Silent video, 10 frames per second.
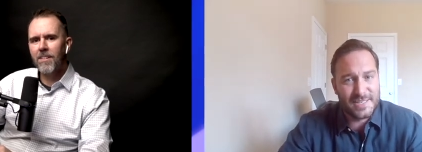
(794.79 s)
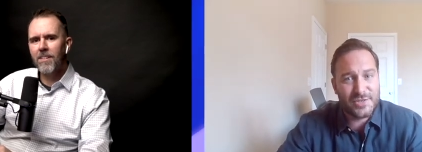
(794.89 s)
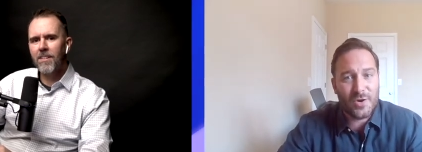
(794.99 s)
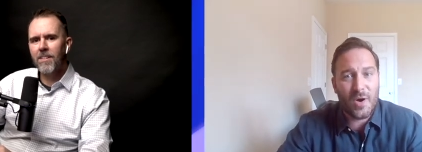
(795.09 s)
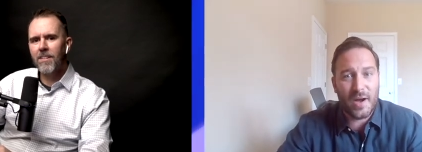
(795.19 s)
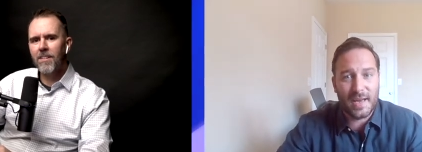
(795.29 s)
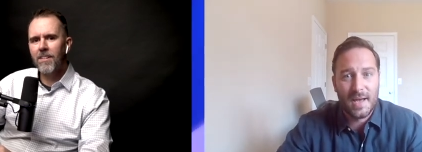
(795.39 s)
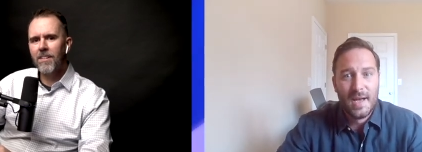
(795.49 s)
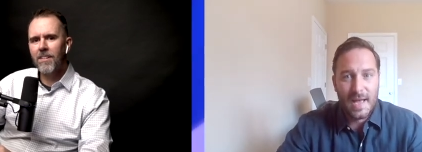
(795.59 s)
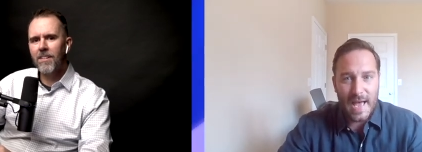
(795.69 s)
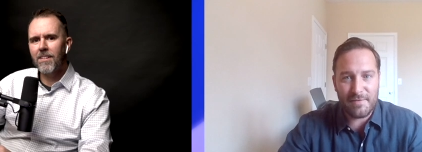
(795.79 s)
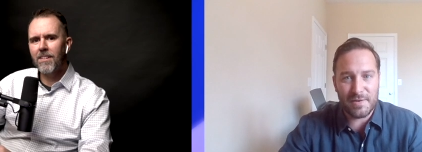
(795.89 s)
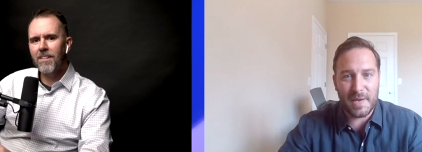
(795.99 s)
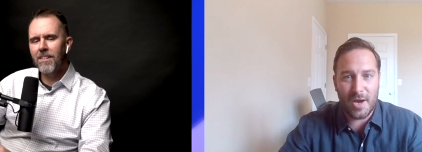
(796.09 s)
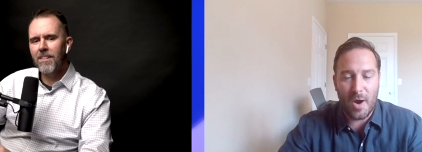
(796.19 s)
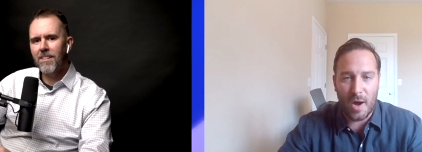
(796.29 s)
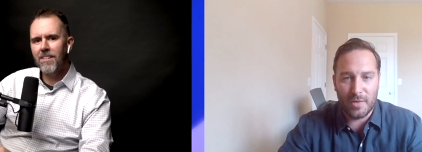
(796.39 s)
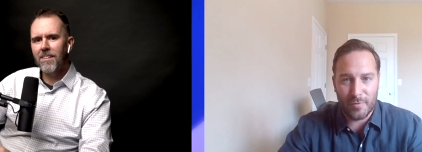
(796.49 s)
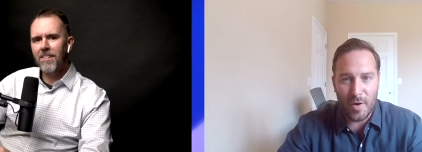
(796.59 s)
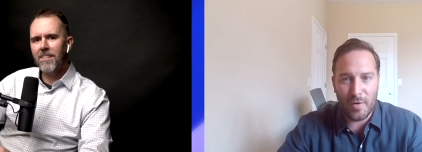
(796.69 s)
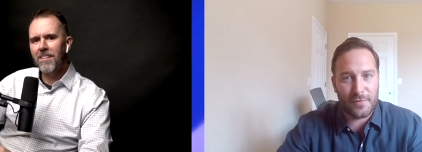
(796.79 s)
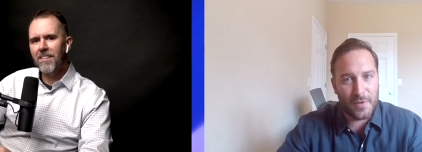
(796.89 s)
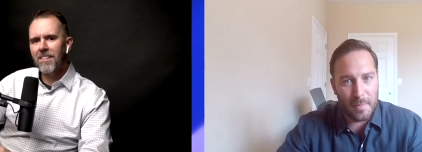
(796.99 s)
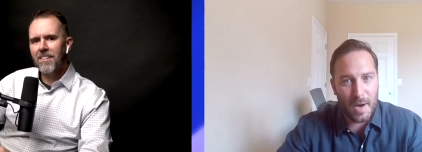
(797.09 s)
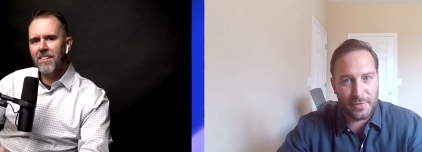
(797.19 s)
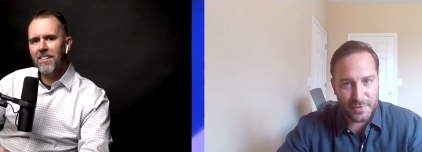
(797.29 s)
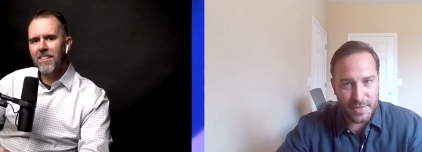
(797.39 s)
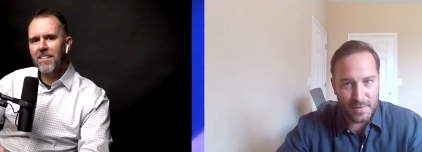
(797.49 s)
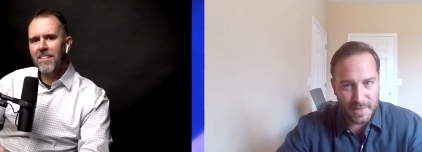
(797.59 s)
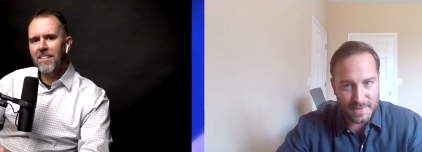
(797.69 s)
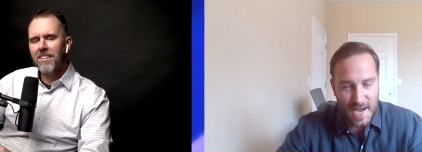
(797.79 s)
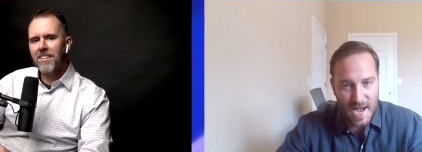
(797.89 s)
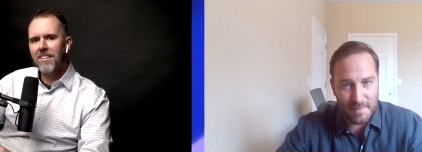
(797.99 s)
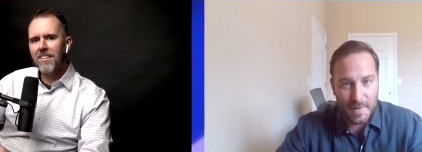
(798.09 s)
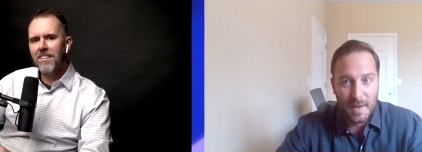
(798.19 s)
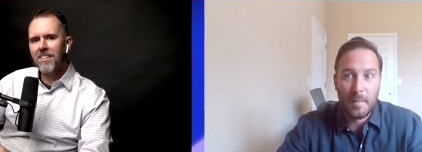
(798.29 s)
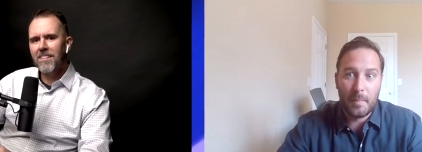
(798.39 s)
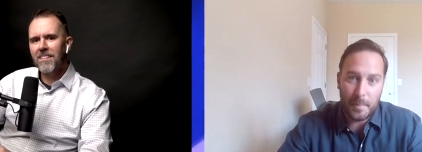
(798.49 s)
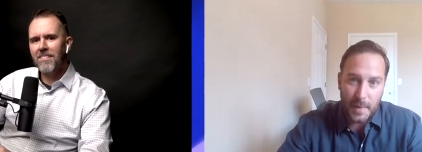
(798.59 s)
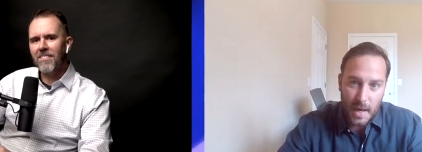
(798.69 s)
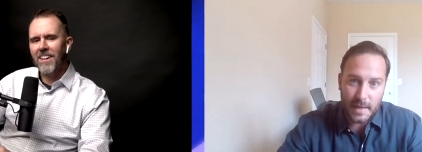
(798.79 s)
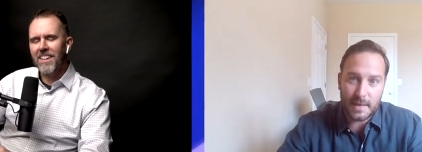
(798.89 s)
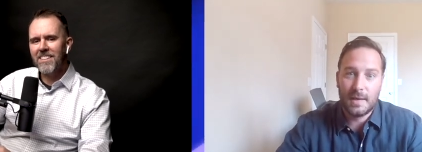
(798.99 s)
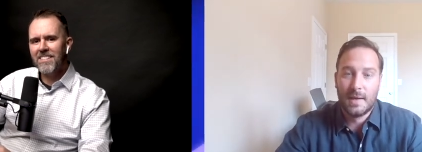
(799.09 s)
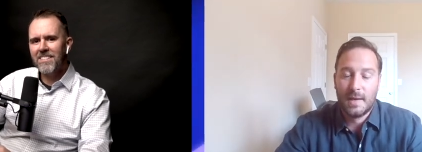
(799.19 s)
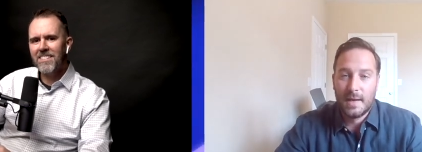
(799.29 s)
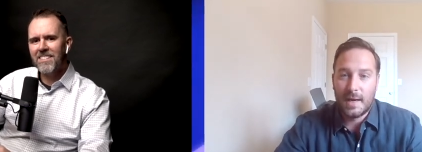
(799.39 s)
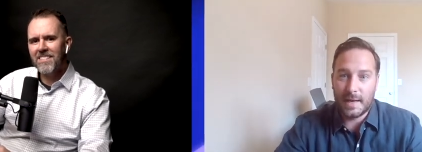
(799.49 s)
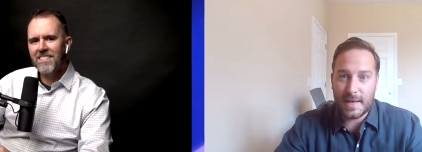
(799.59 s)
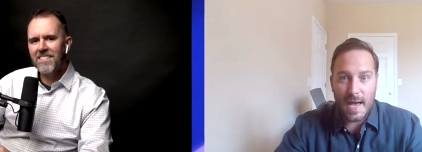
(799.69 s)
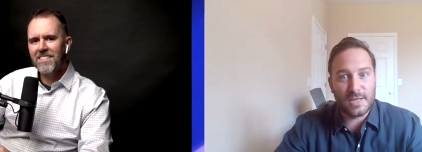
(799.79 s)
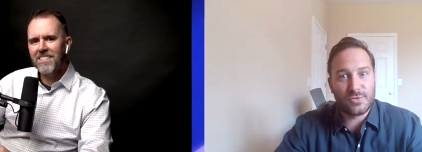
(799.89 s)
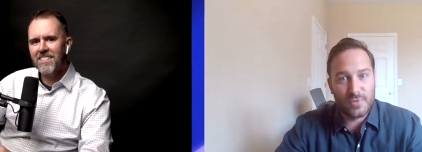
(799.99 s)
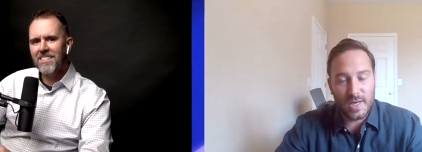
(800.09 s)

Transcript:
Speaker 1: enjoy having me go on the road for a month or two at a time. But right. again, it's